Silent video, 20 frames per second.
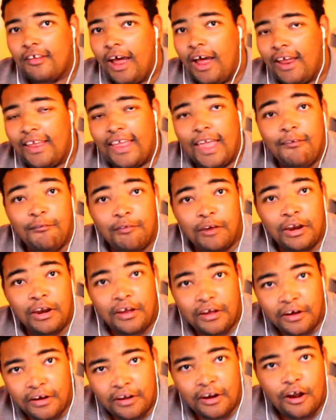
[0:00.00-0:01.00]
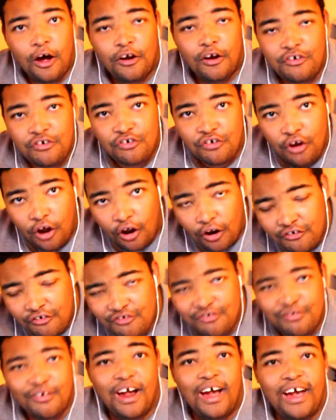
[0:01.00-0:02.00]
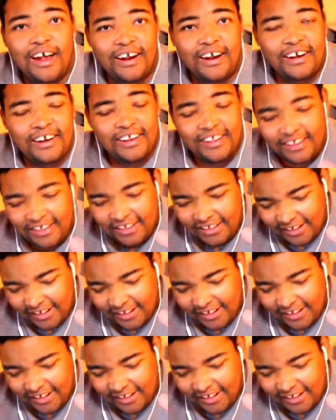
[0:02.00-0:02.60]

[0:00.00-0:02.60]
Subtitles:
way. It just looks